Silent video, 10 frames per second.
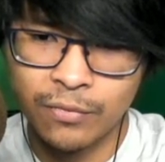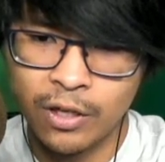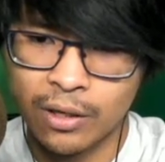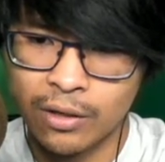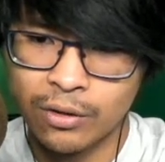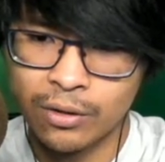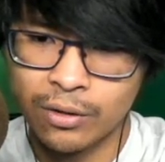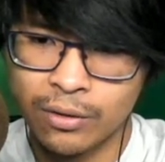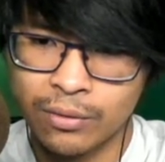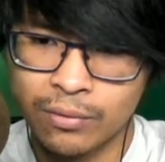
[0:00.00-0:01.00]
Yeah, at
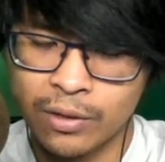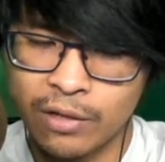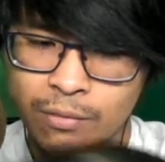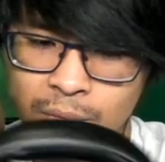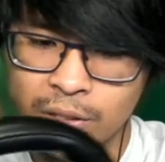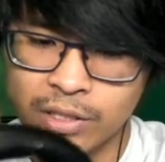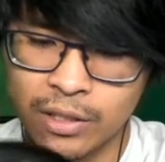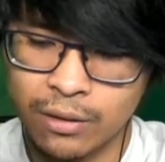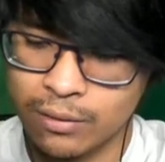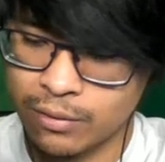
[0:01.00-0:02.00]
11 minutes,
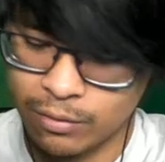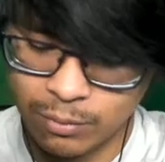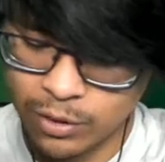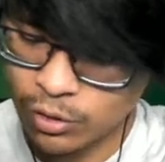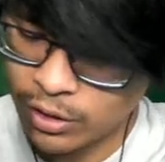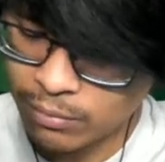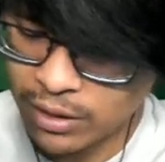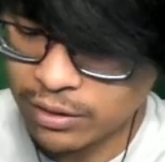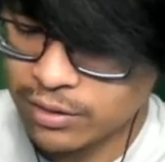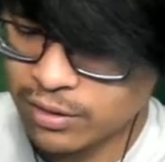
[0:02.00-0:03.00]
eh? I'm trying to
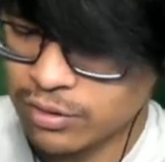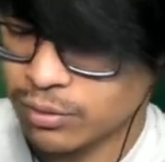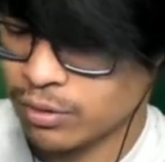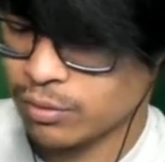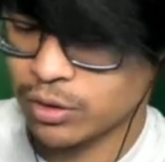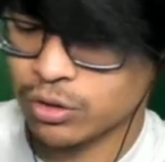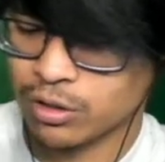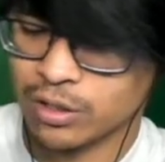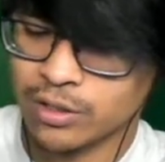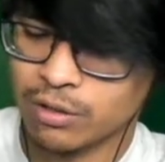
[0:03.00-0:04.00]
make these things really, really
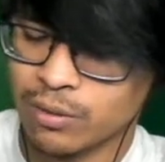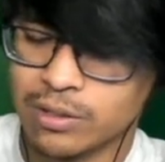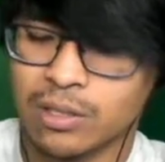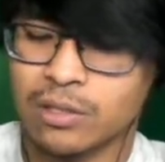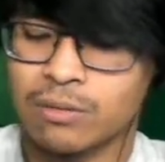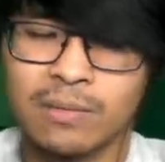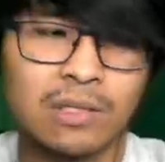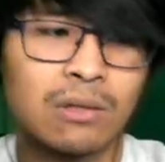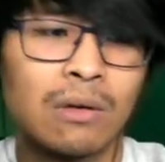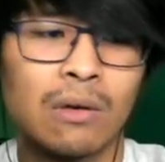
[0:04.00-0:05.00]
short because I know I talk too much.